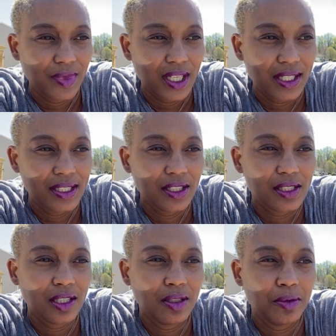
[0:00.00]
Is there
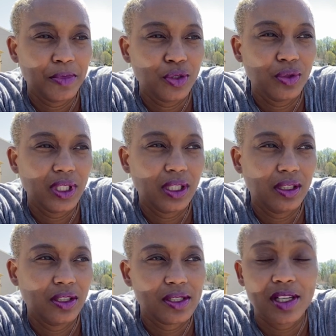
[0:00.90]
some
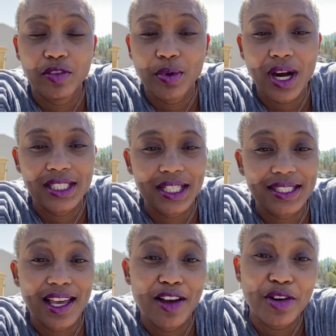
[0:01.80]
do-it-yourself
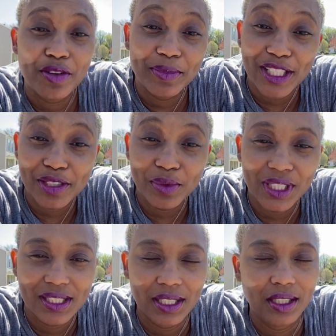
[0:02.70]
projects at home that you
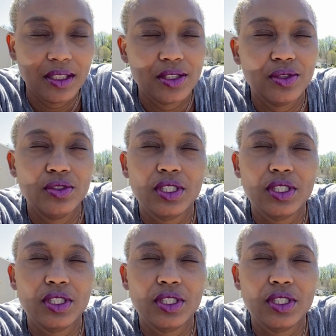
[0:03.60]
wanted to get into?